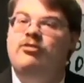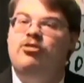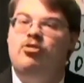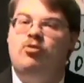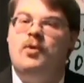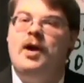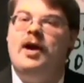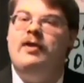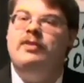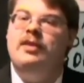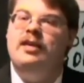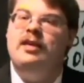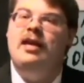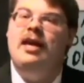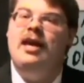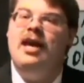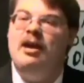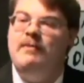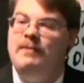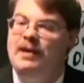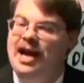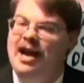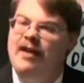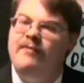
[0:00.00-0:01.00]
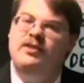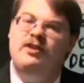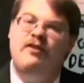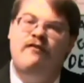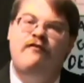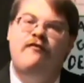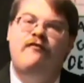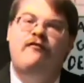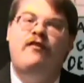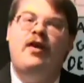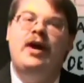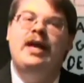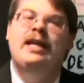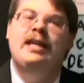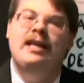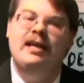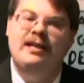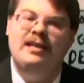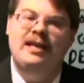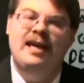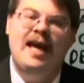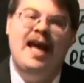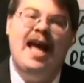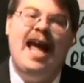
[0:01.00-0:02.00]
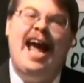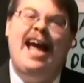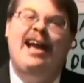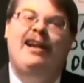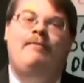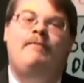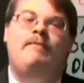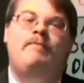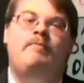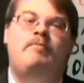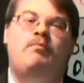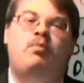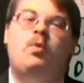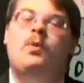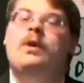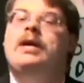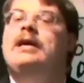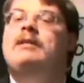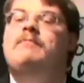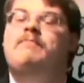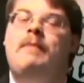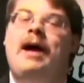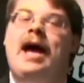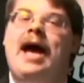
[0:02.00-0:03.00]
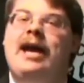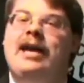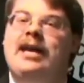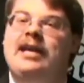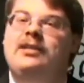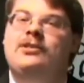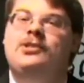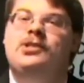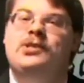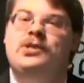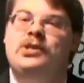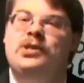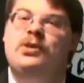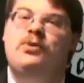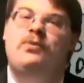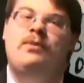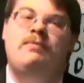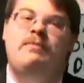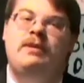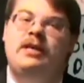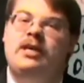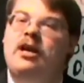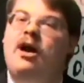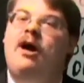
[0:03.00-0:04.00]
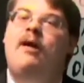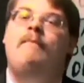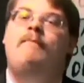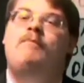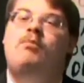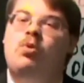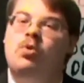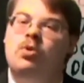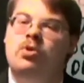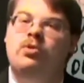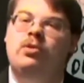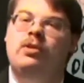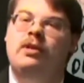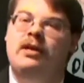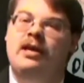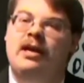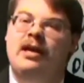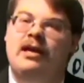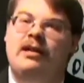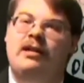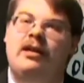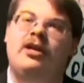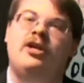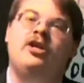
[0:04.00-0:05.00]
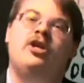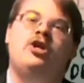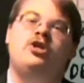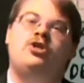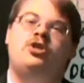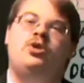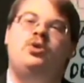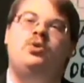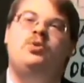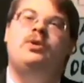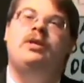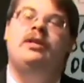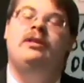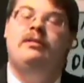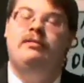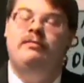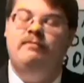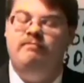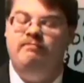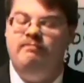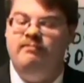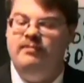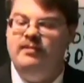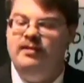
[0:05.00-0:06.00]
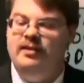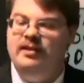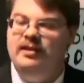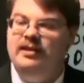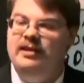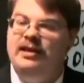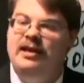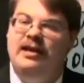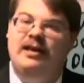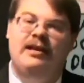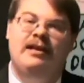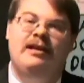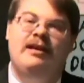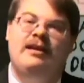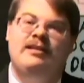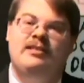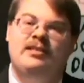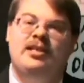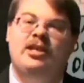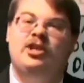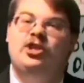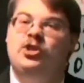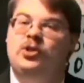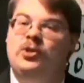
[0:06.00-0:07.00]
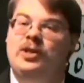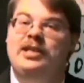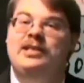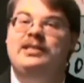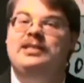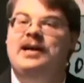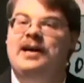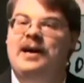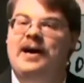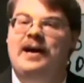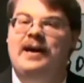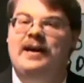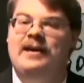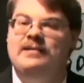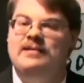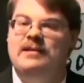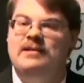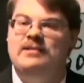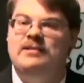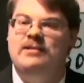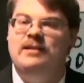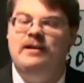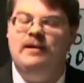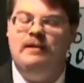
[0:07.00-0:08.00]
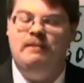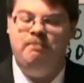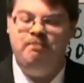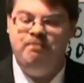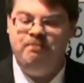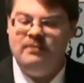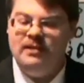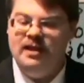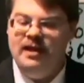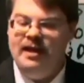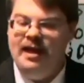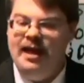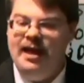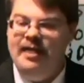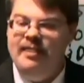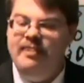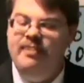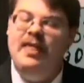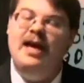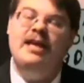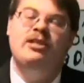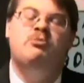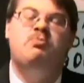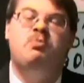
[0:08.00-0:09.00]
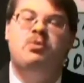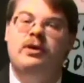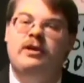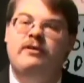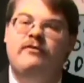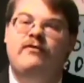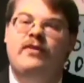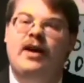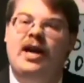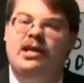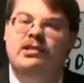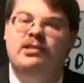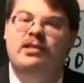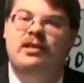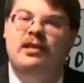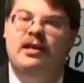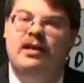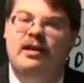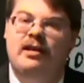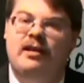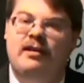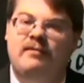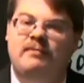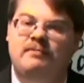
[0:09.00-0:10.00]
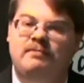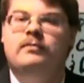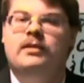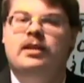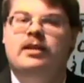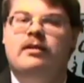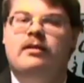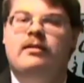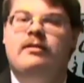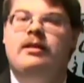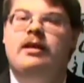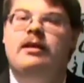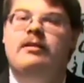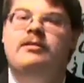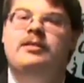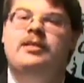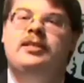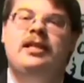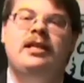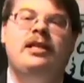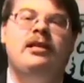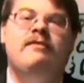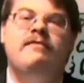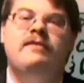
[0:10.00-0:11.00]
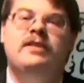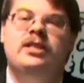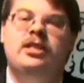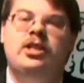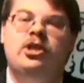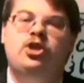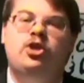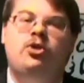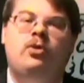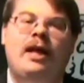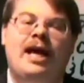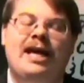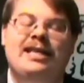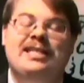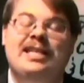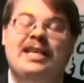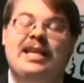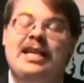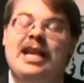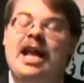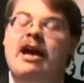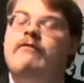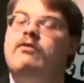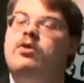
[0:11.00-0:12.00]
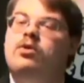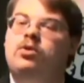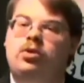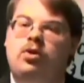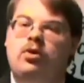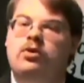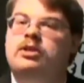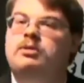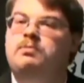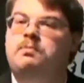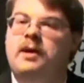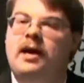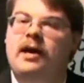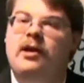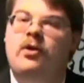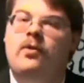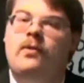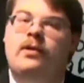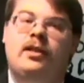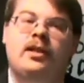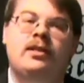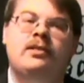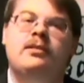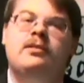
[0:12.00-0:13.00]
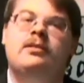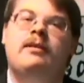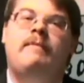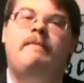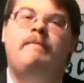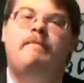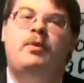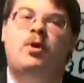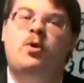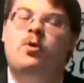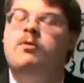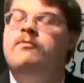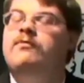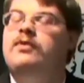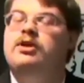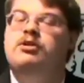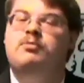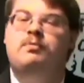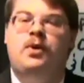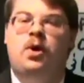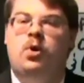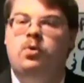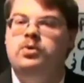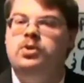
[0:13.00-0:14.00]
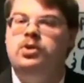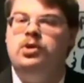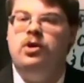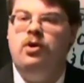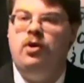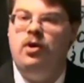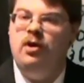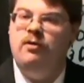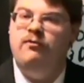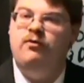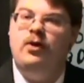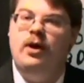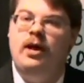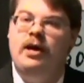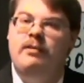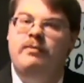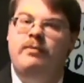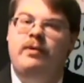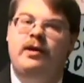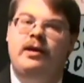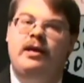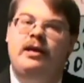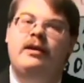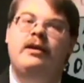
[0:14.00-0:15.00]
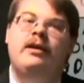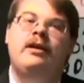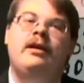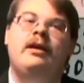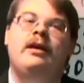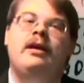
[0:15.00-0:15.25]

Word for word: throughout the game, and have to fight it and bring it back into you and become mortal again, so you can essentially die, as I say. That's pretty fascinating. The city of Sigil has never looked better, and this is a perfect postcard for anybody